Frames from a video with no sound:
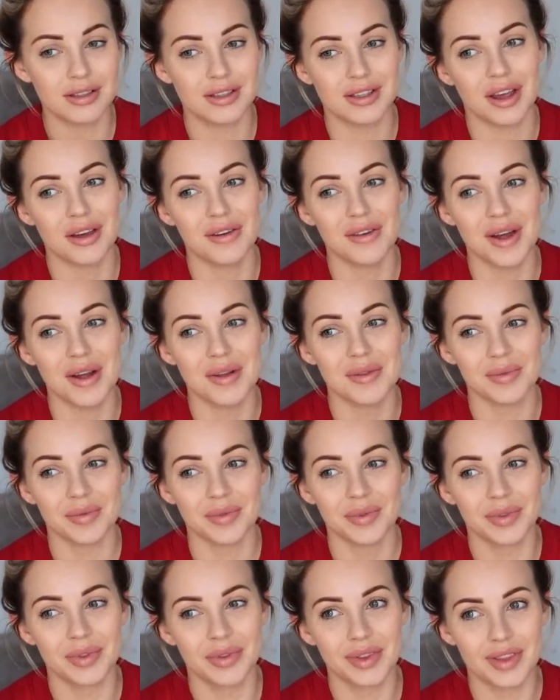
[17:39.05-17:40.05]

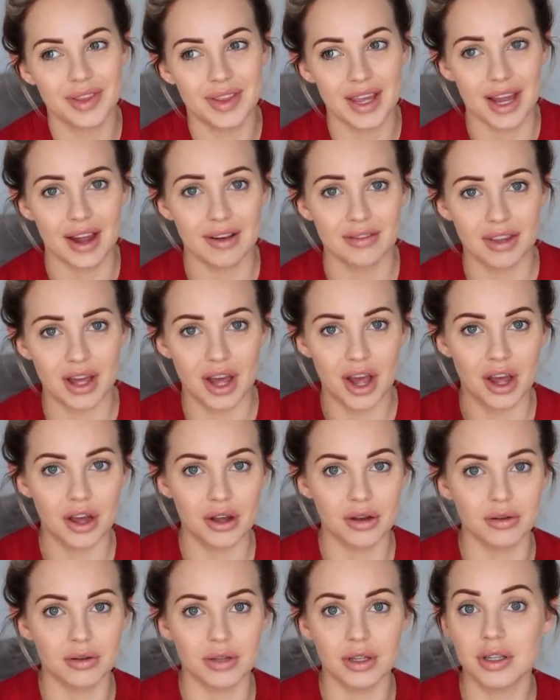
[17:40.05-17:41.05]
So they have their
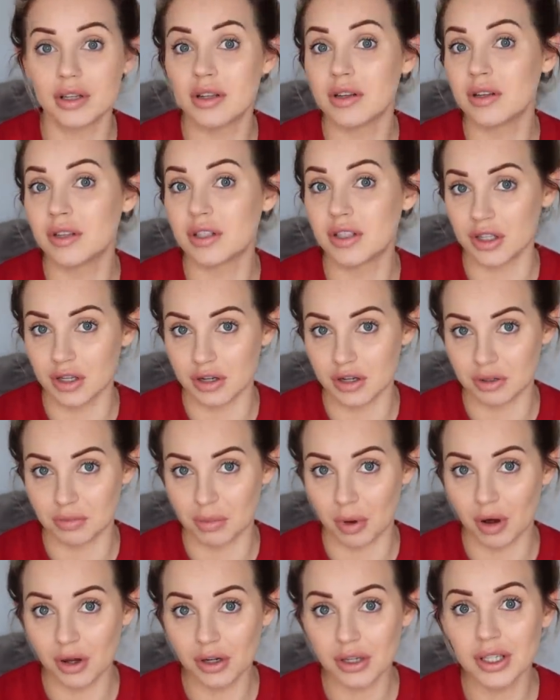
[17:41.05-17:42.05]
own snooze
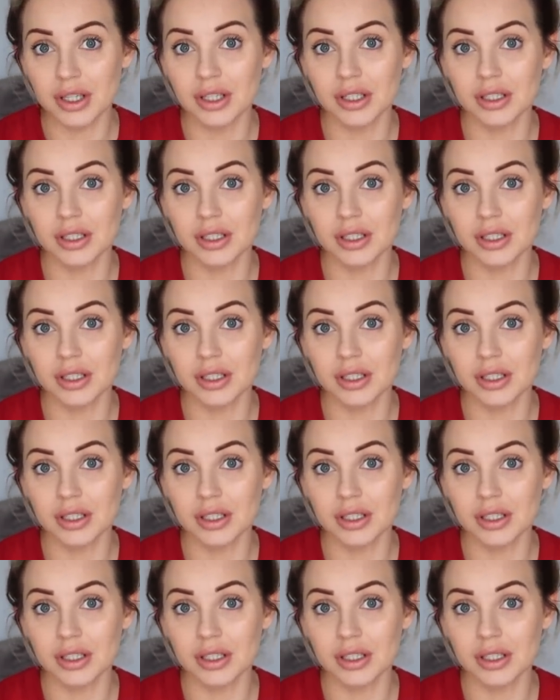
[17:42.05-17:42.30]
pod.